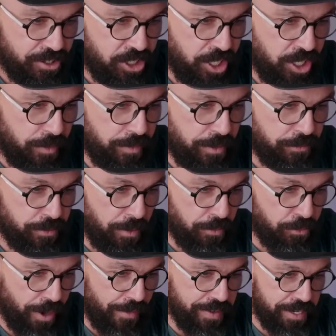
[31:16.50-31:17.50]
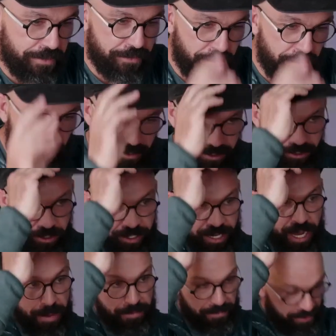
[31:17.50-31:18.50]
cheated from Gravity Falls on your
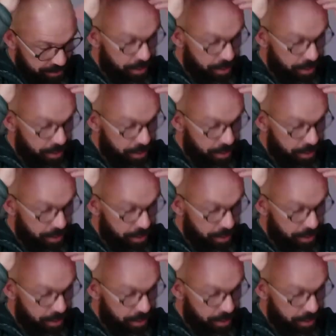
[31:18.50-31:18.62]
cap?